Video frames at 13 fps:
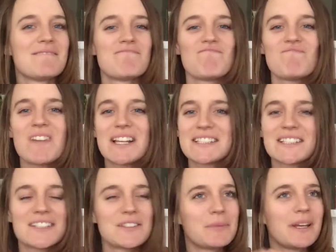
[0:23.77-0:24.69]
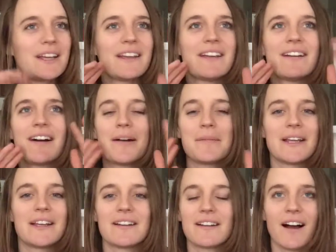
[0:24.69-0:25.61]
messaged me, I
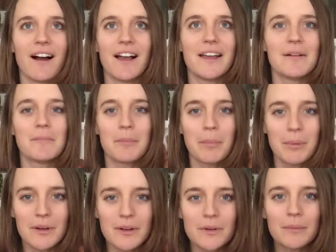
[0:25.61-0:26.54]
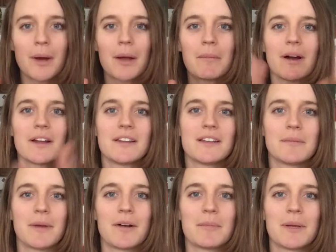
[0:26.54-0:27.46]
mean, it blew my mind the
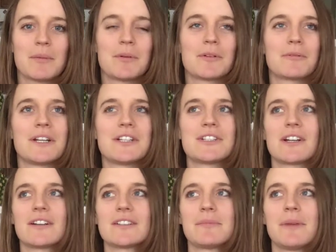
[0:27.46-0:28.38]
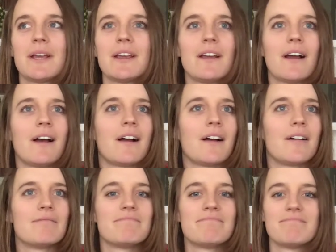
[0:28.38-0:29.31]
amount of people that reached out to me.
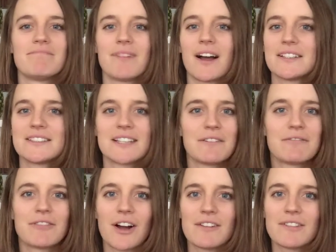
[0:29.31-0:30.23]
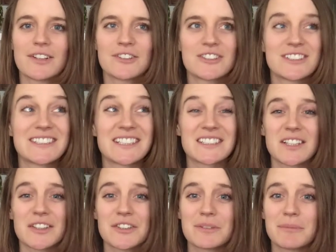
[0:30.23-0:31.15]
I'd say 500,
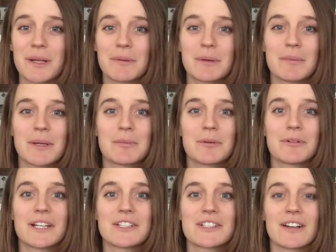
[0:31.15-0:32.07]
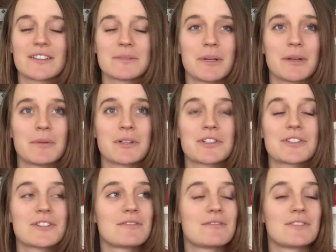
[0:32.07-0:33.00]
600 maybe people reached out to me,
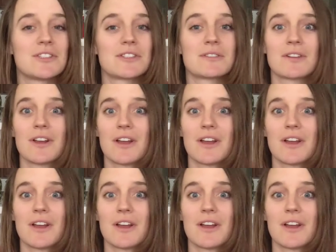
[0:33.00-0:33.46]
which just,